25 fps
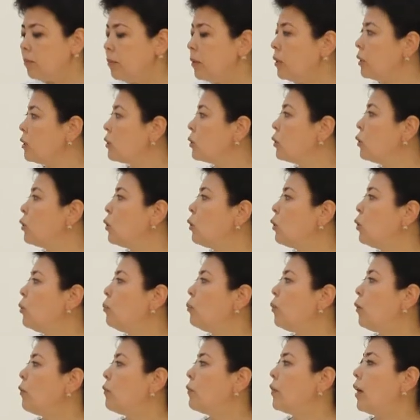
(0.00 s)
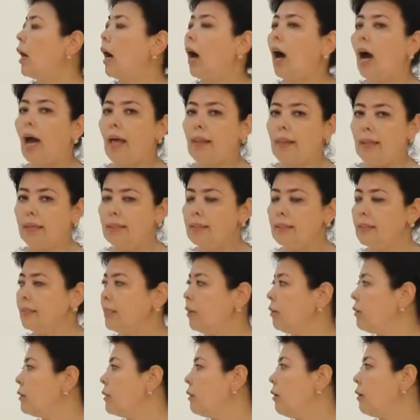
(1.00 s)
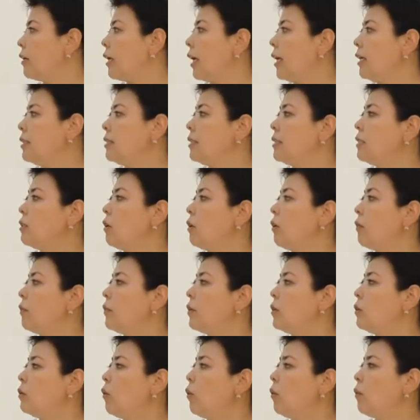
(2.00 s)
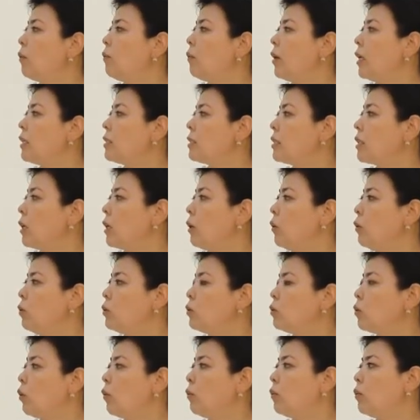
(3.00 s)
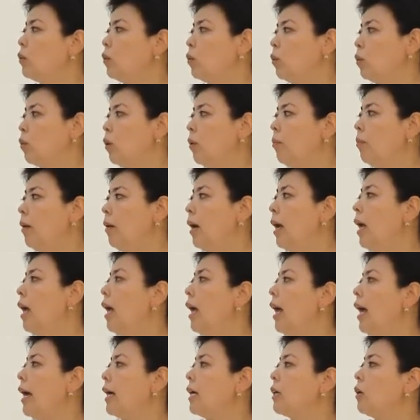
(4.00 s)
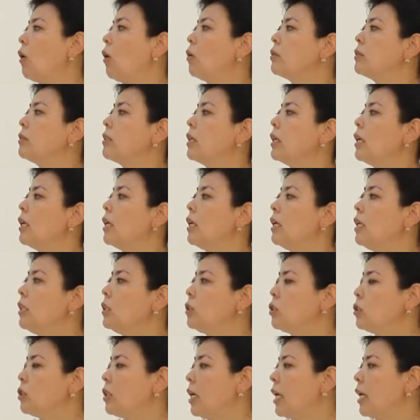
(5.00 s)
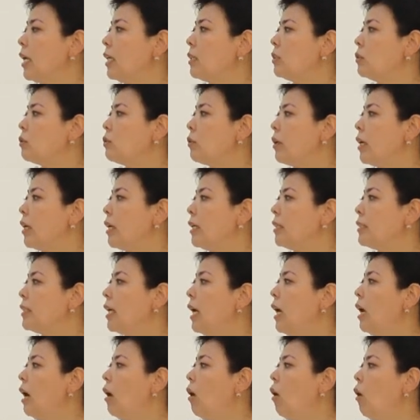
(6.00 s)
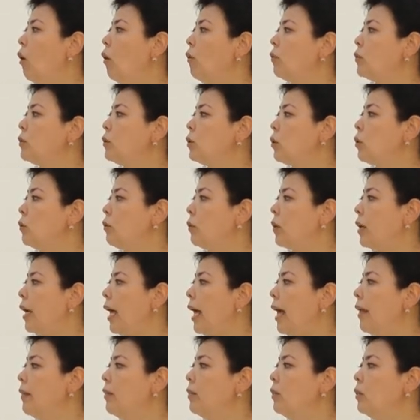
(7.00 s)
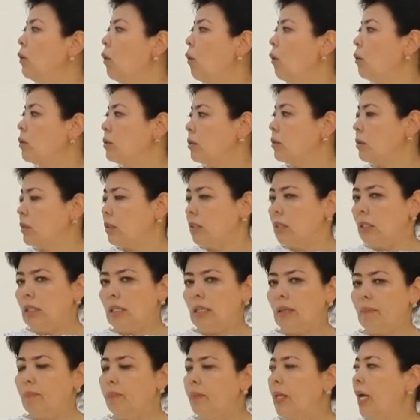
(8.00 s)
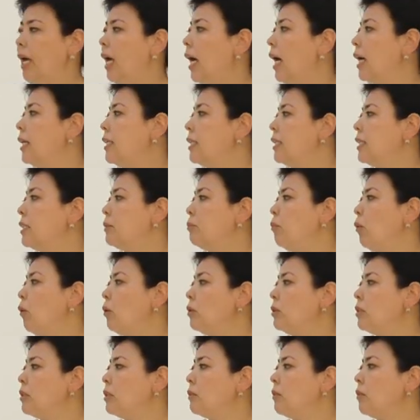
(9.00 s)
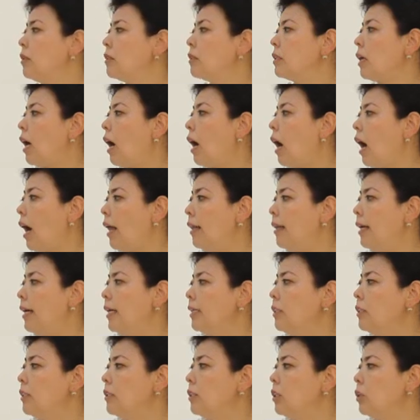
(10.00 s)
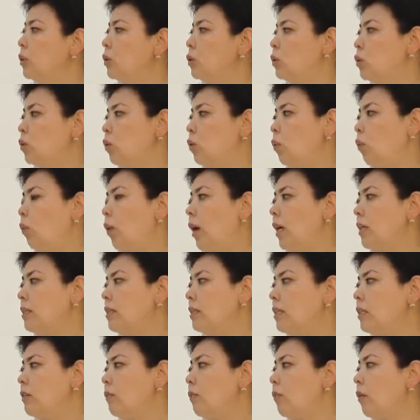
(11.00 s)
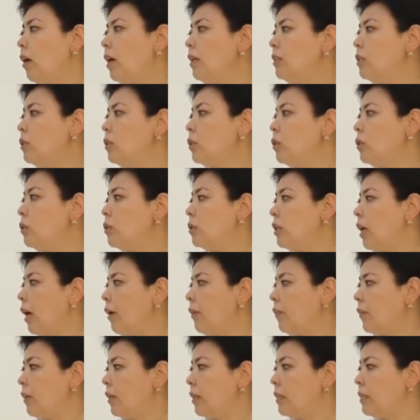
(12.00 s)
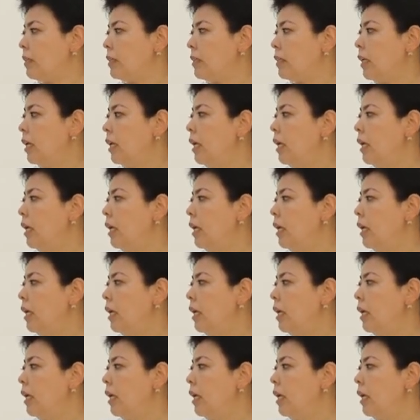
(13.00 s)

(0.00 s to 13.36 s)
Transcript: is group of the islands located off the northwest coast of Europe across the English Channel Strait of Dover and North Sea. It is borders with Ireland to west and France to southeast.